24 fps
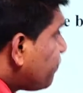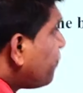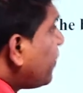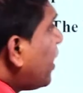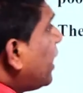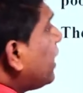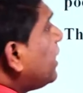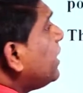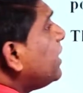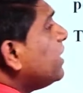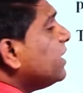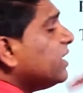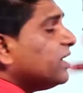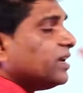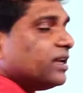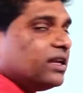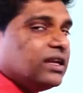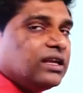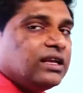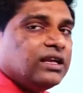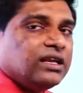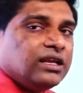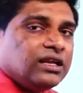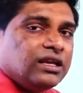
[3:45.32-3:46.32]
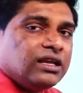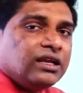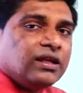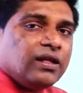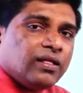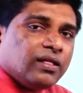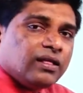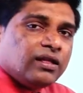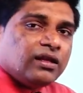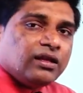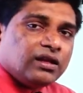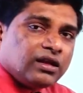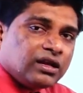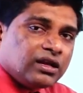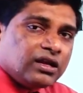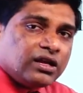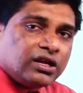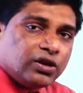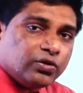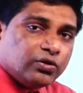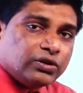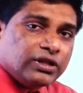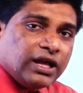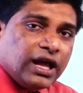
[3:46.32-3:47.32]
fund
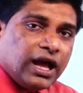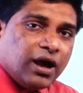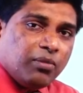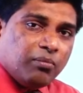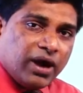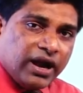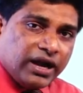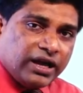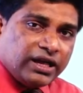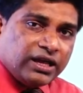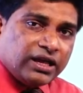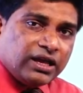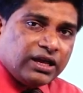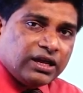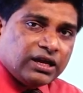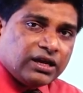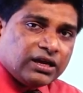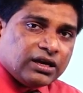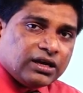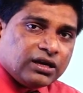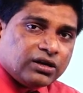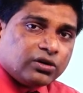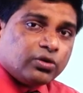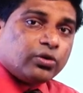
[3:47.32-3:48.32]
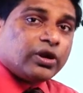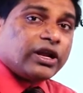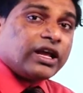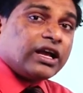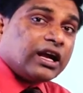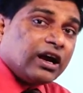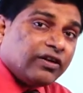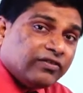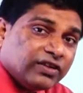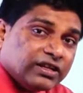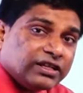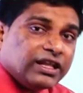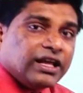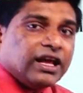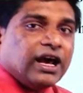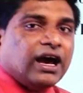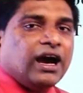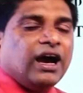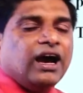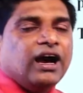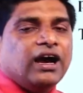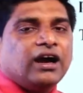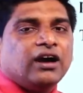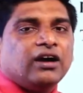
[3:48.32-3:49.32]
give their money to recover
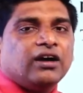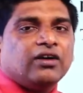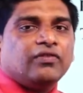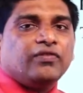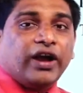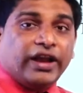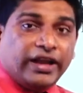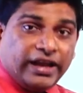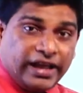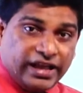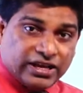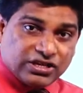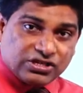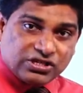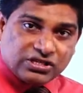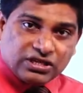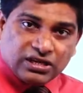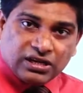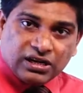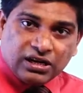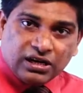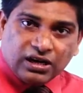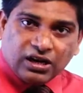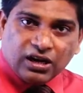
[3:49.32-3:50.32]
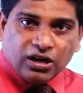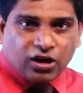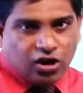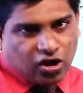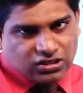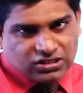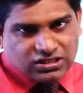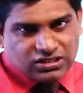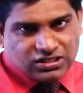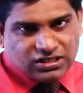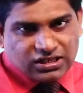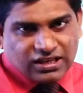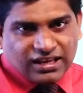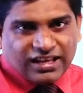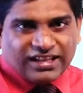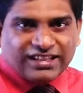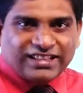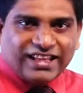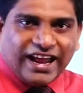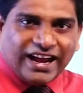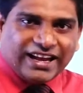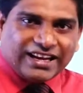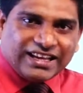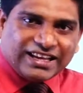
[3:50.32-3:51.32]
their financial loss.
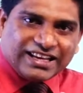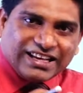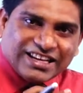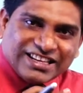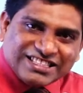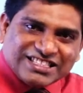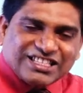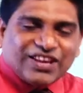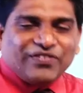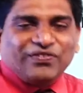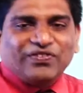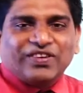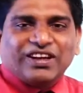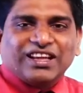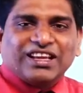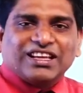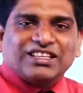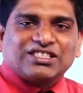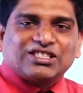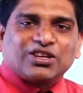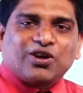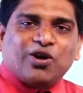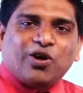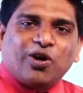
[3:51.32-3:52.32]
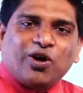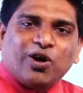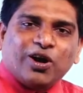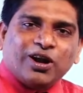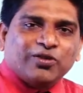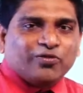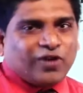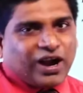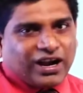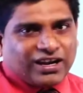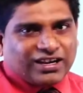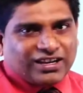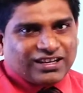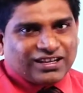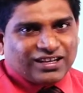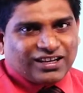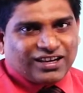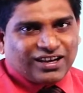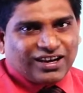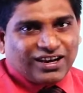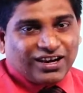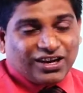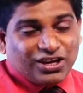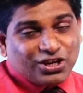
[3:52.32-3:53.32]
That concept is called what?
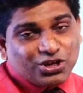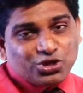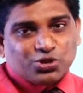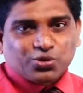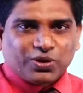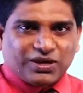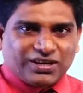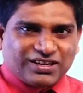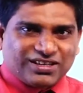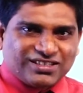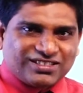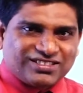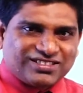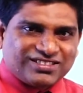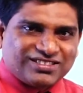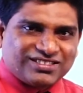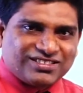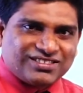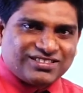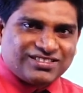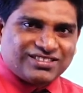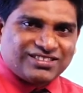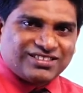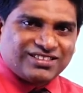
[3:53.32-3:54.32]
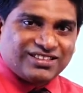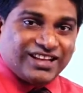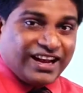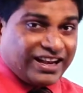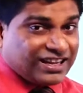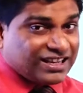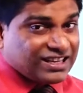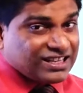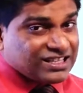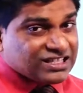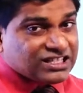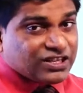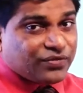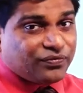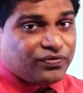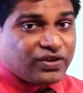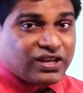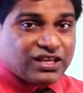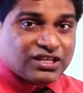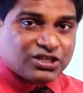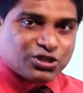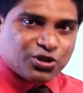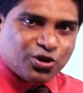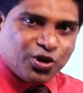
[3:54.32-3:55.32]
Insurance. That concept
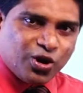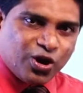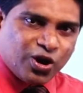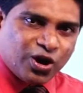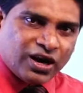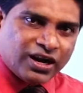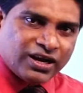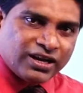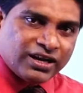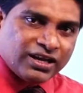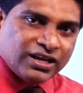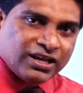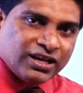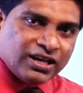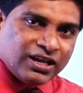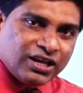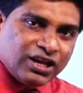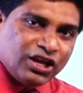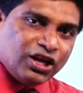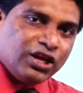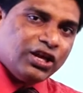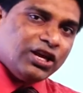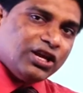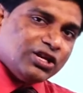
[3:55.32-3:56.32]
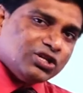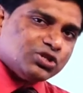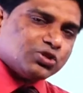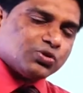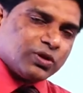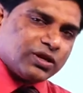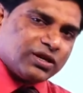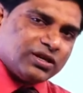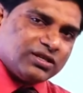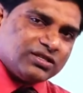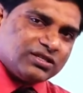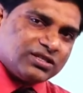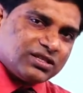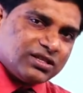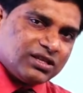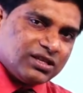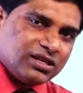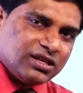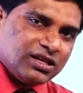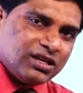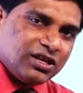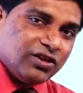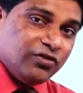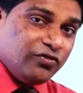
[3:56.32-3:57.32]
is called insurance.
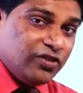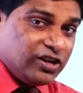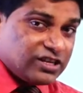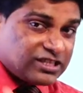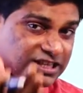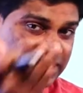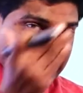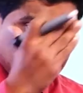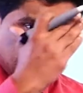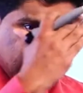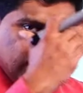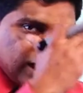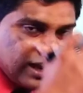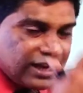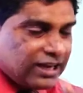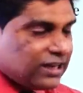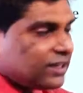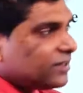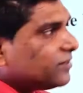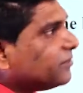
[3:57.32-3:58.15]
We'll see again.